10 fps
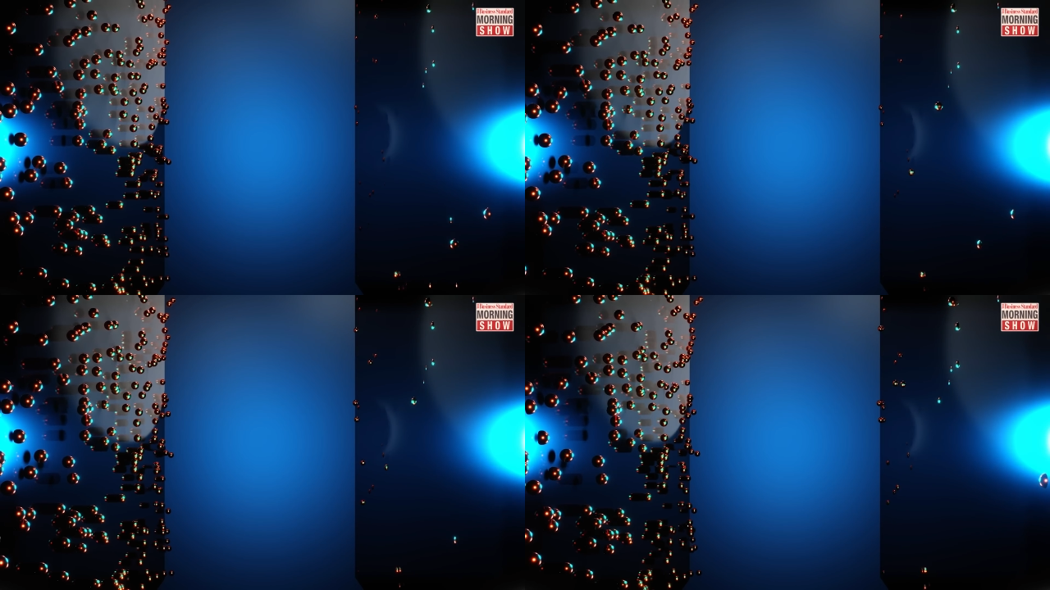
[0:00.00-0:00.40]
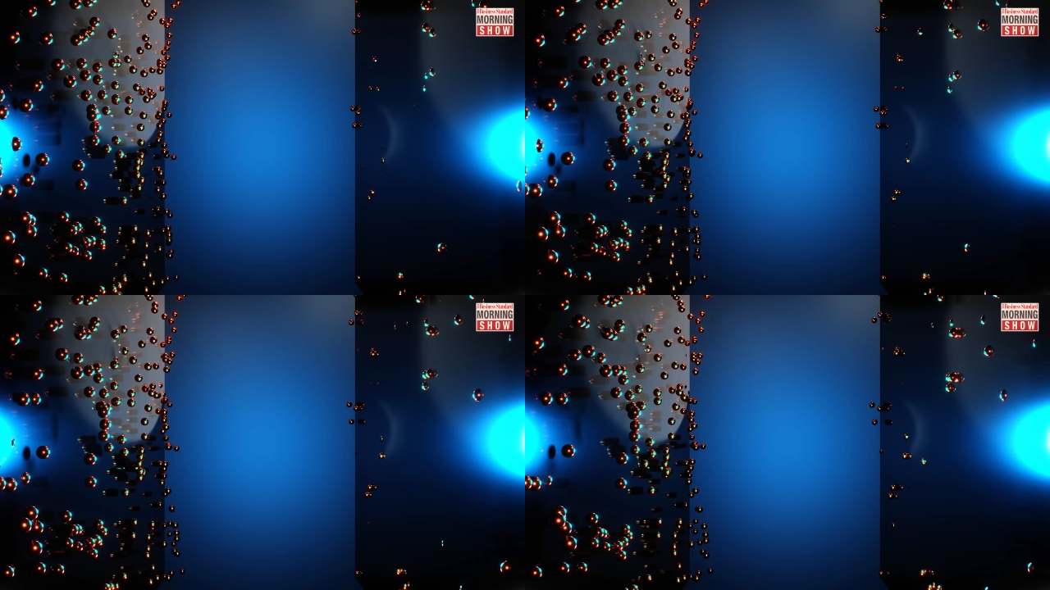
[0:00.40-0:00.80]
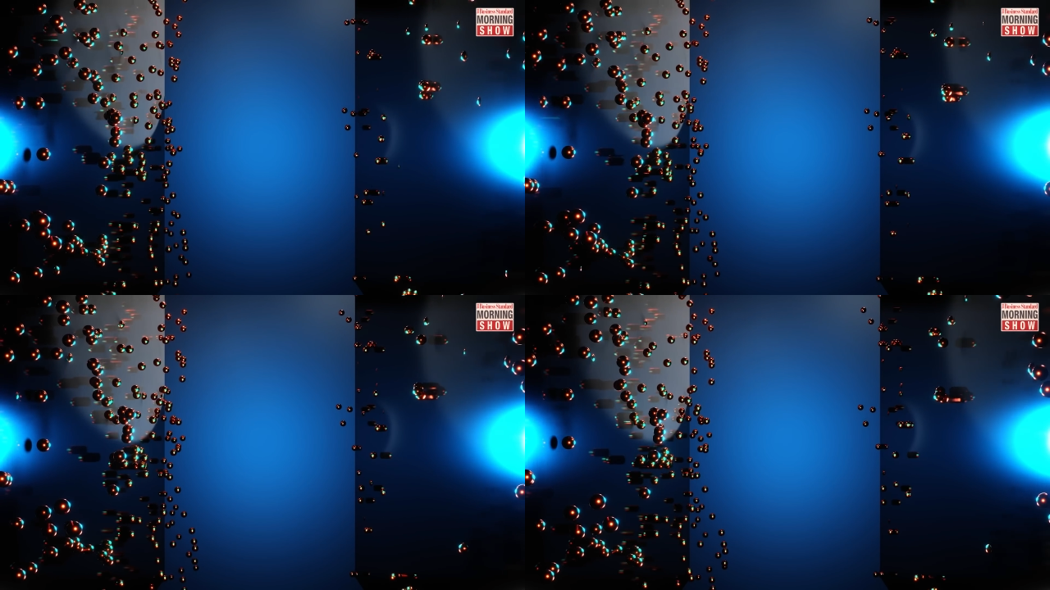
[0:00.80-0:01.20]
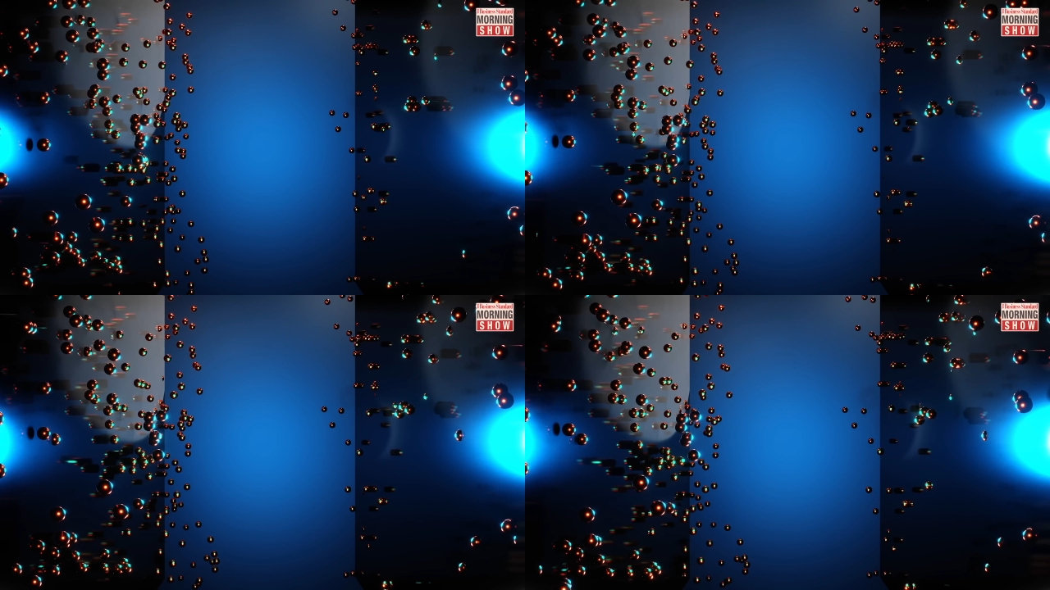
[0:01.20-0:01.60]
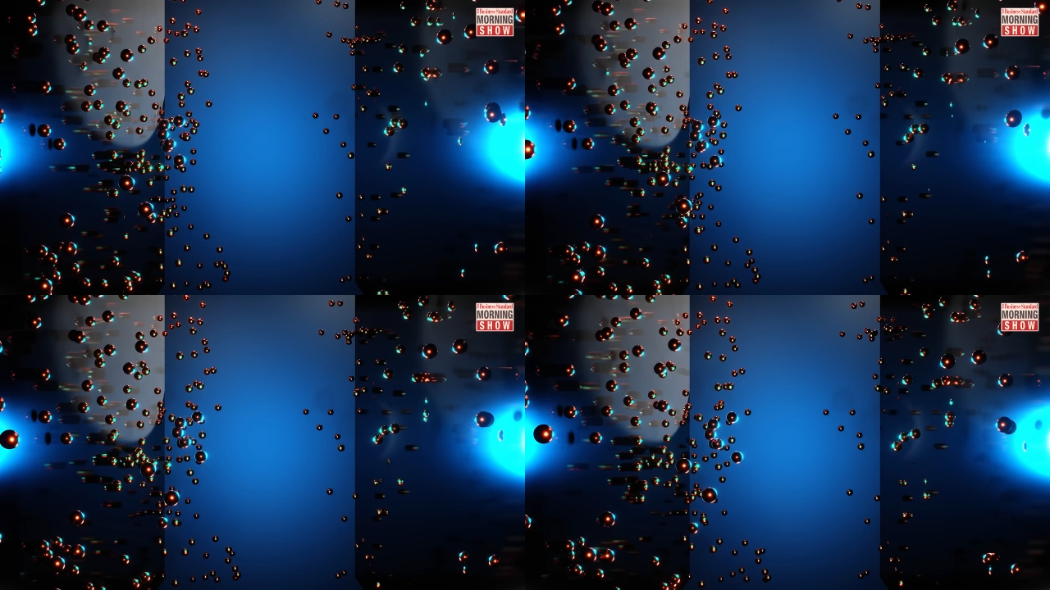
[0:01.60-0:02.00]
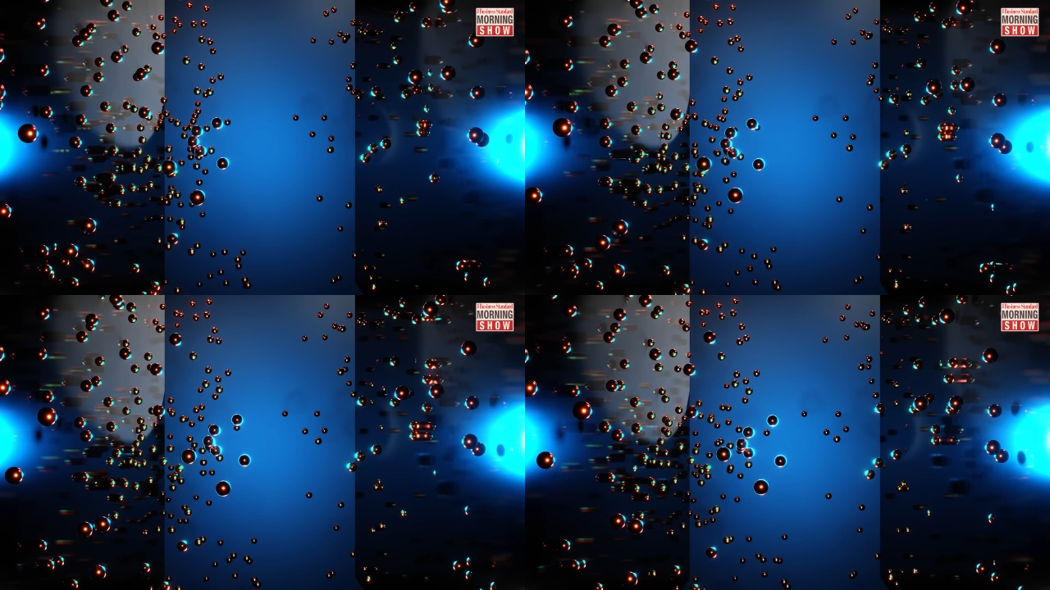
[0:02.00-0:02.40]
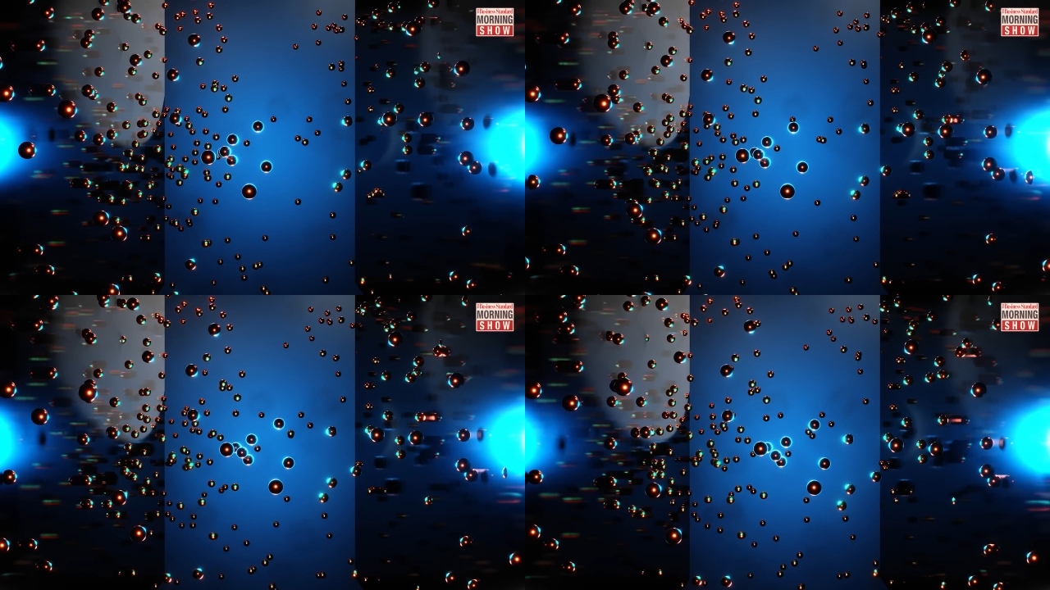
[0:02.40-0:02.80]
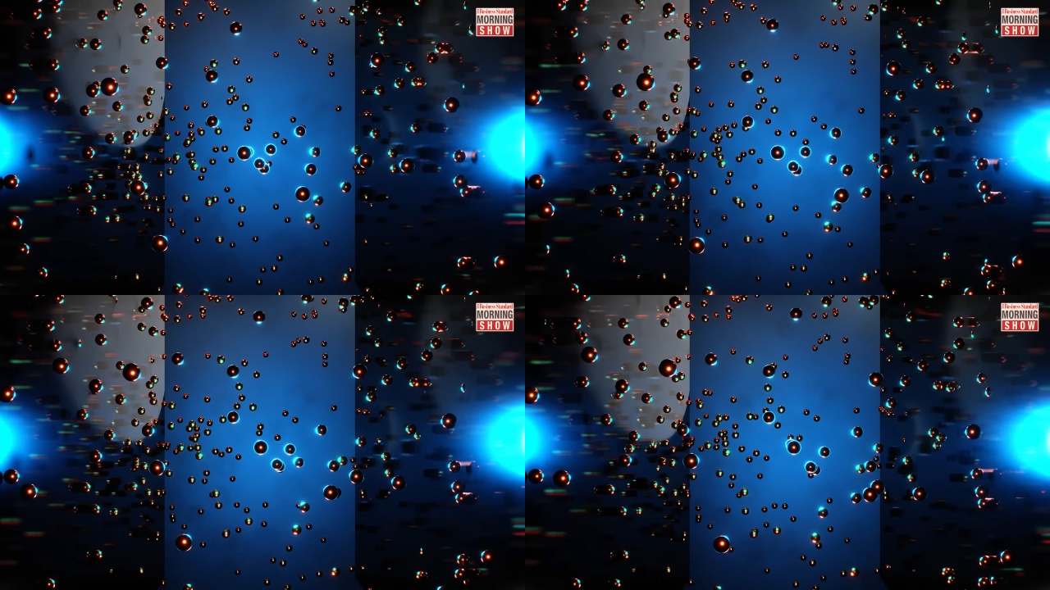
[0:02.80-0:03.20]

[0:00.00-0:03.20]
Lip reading: No face is visible, so there are no lips to read.